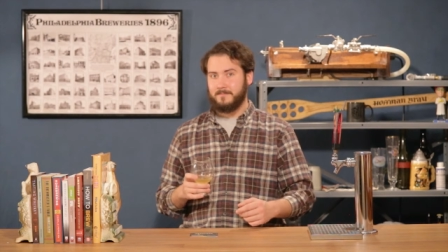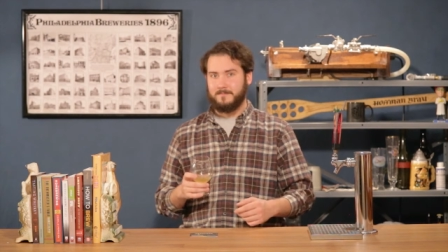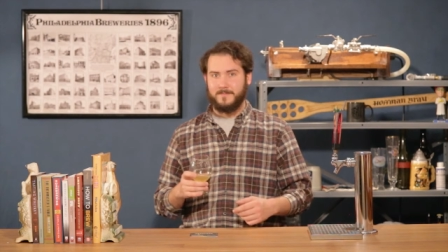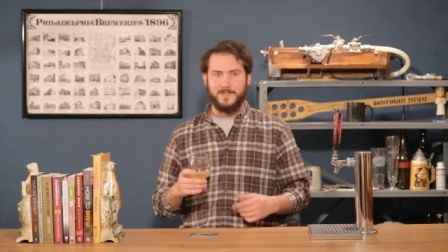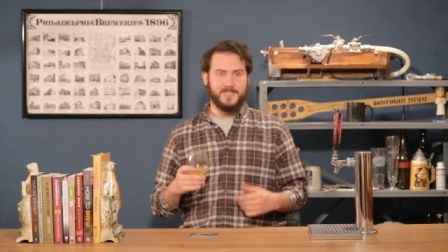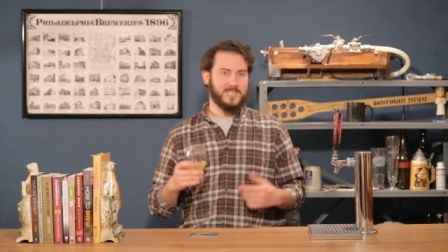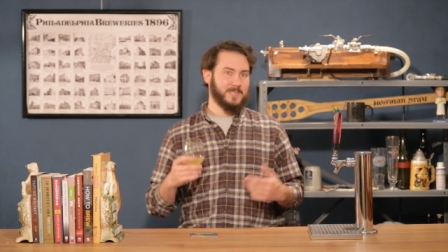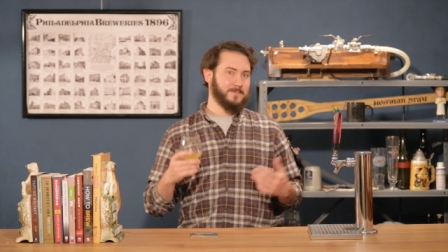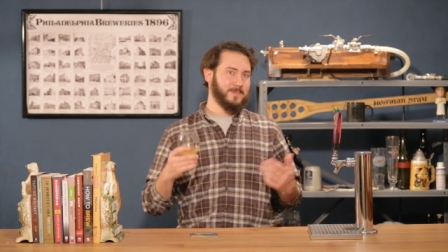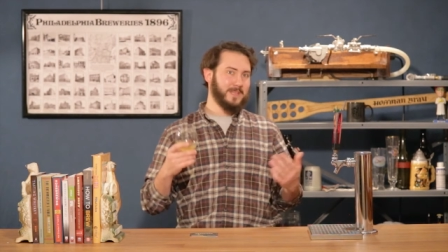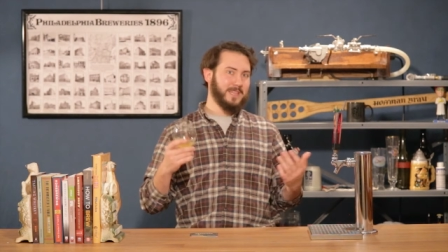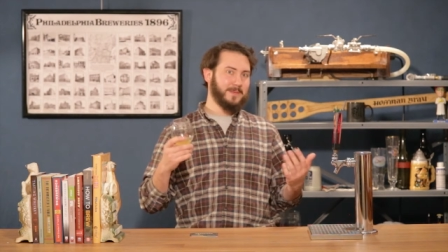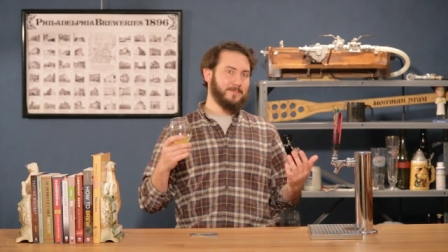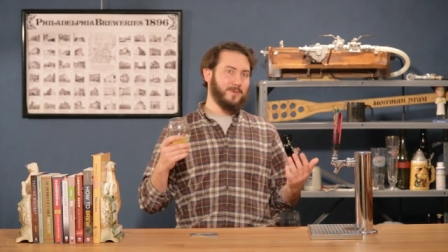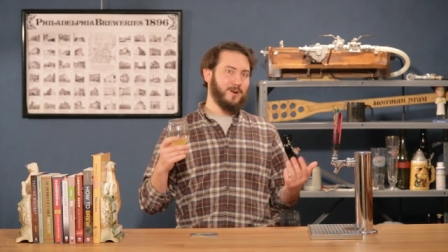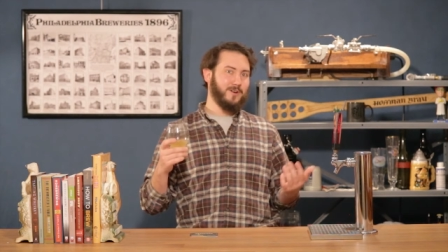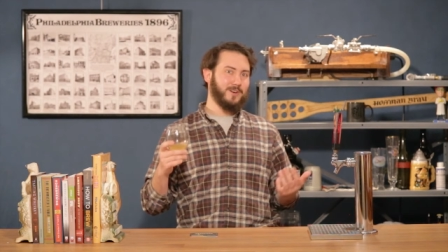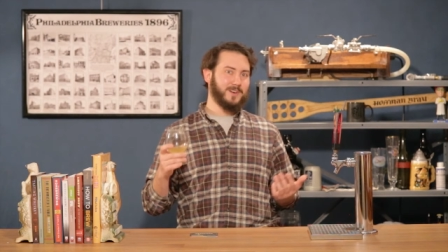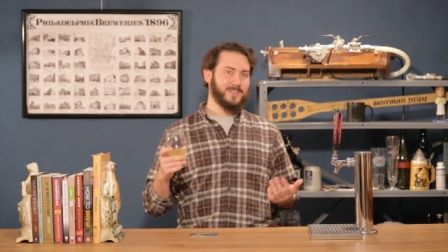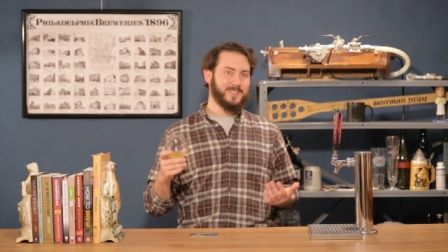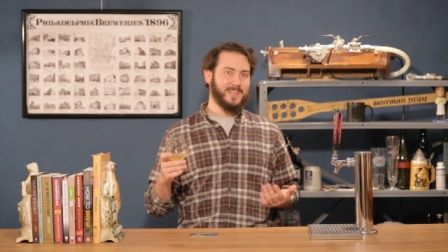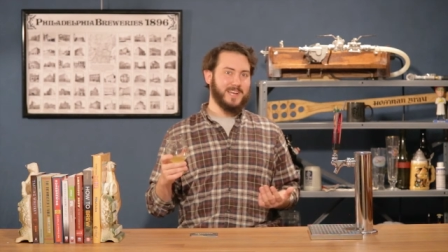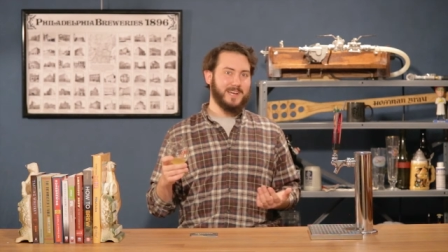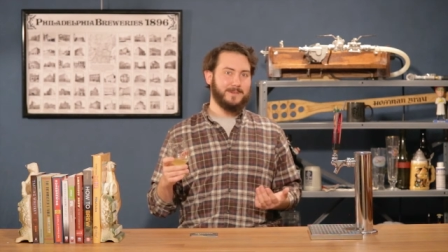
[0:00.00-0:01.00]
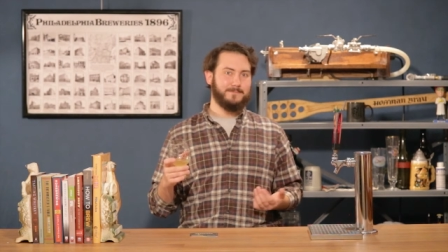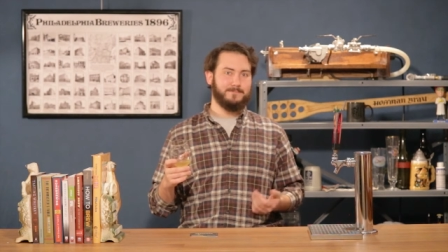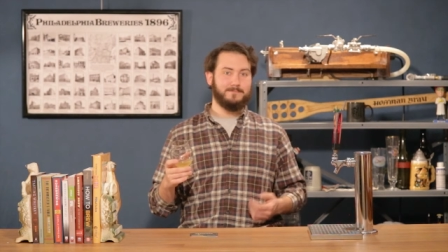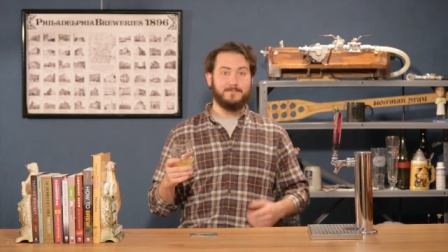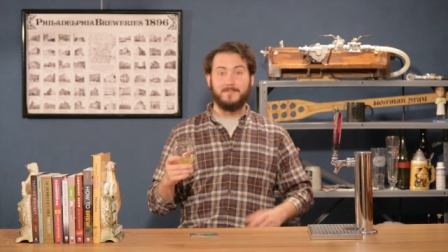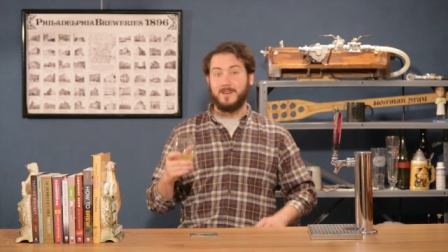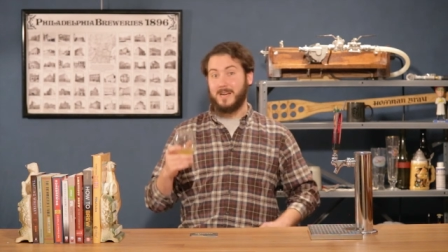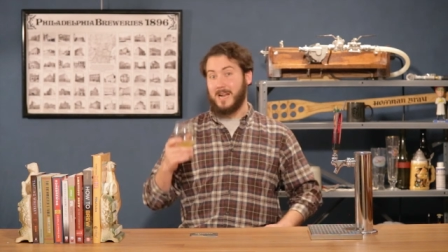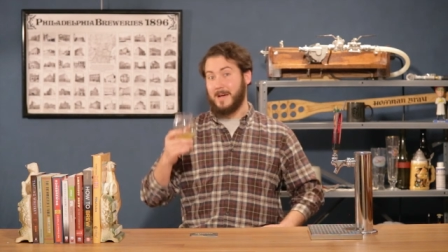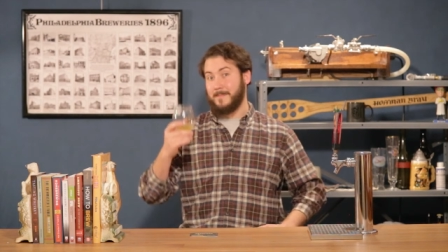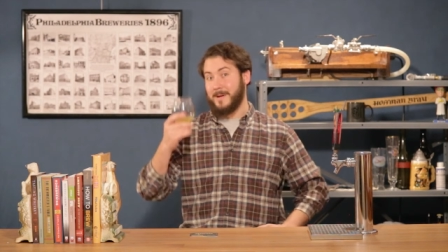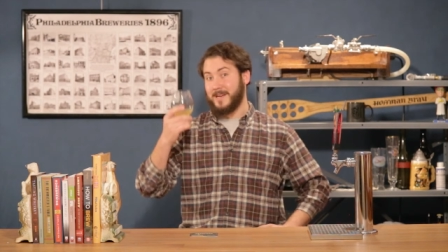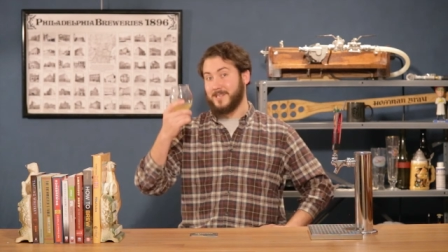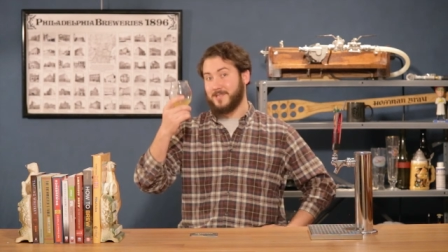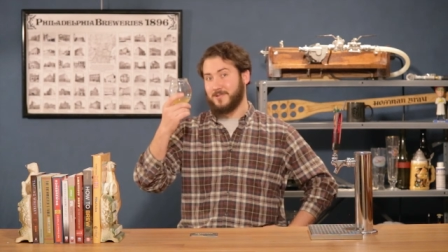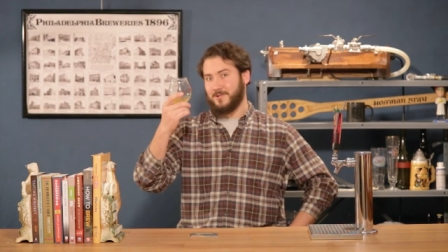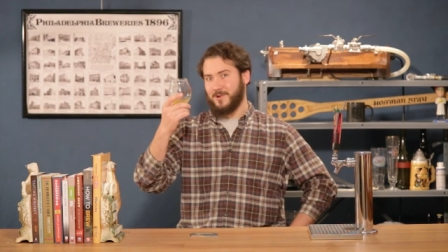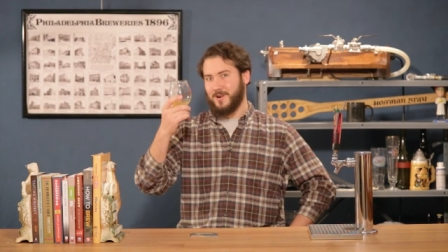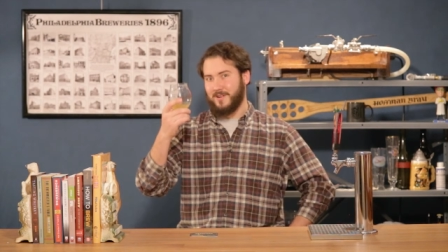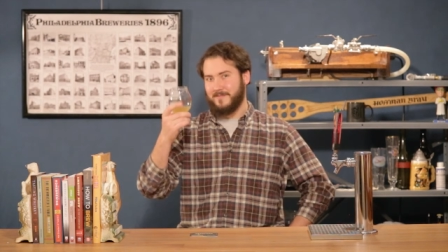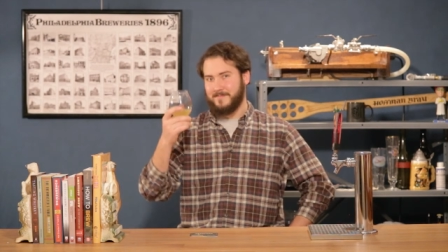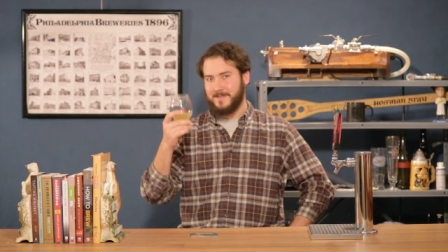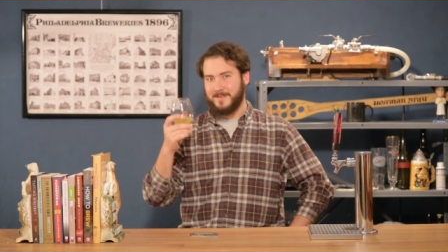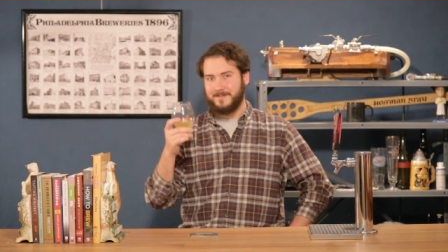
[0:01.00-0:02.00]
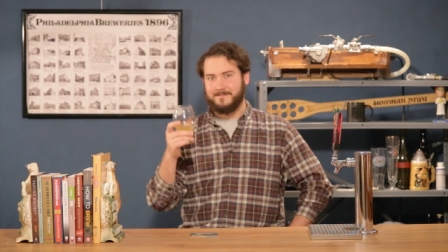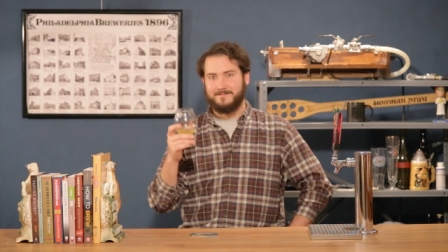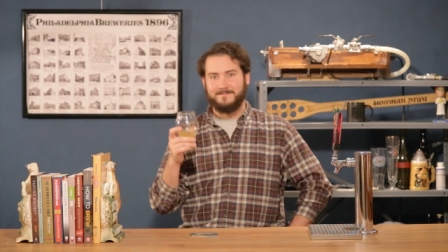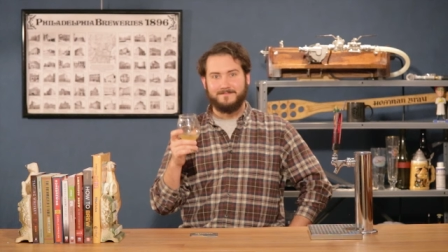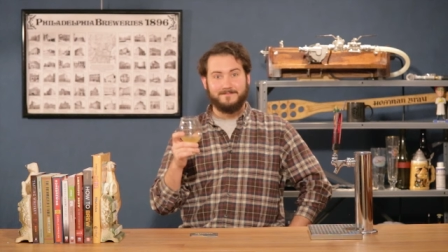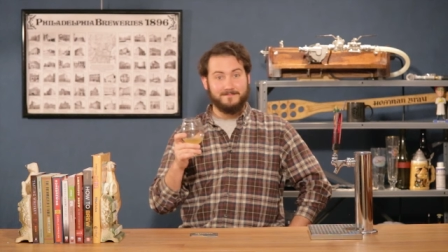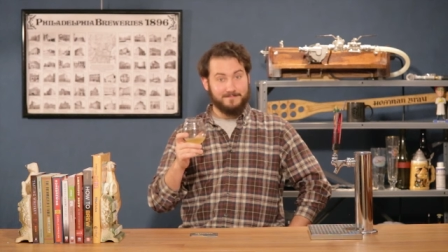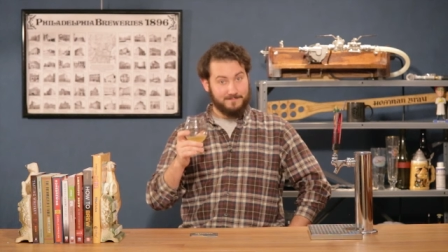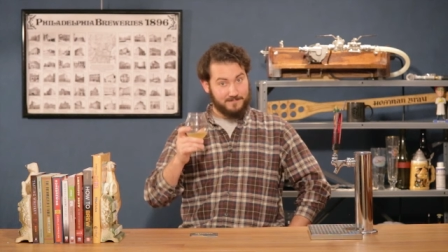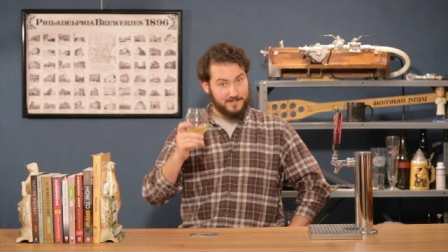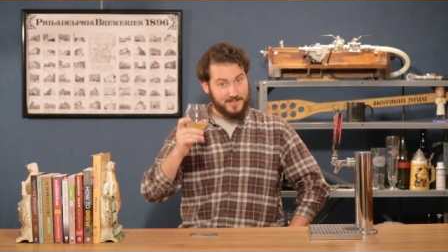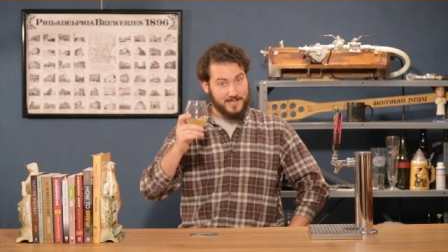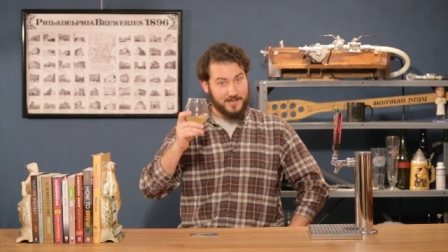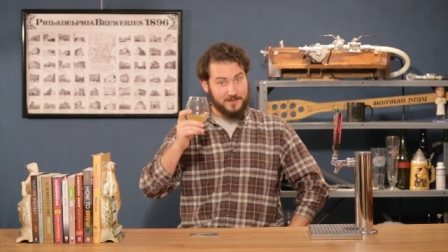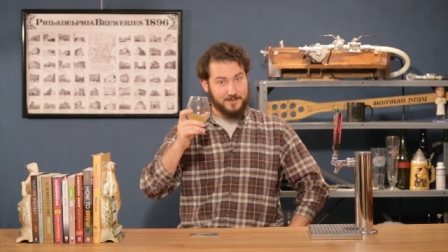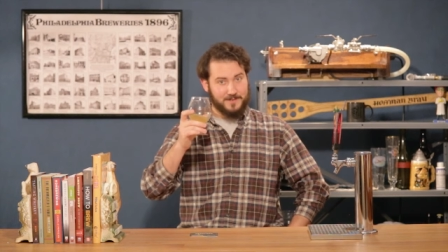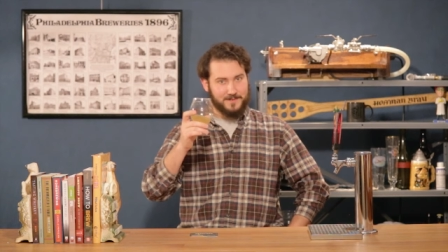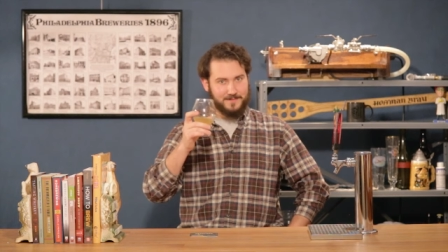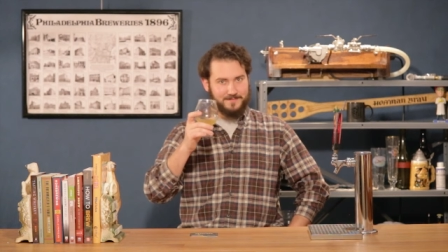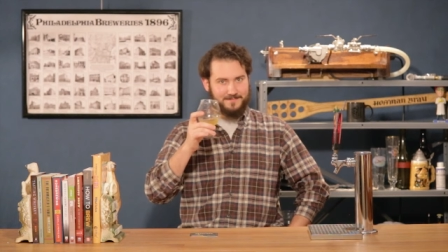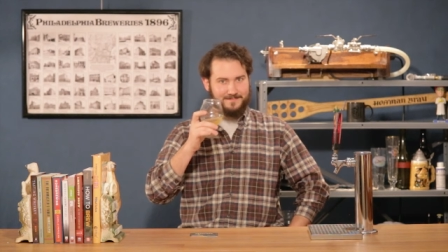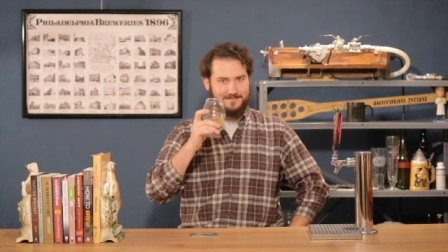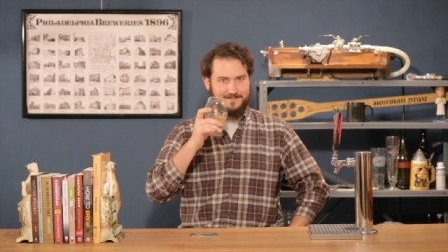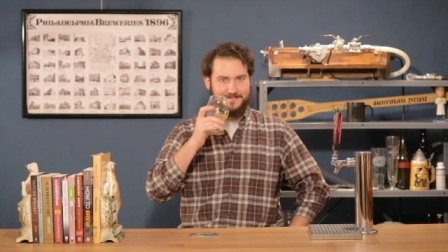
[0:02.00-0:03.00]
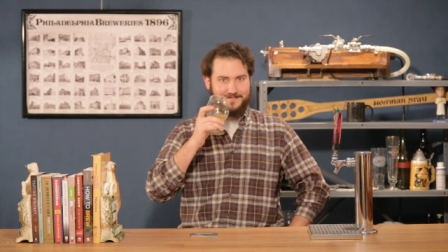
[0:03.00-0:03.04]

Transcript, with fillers: This has been The Bar Exam, and I'm Andrew Hoffman. Cheers.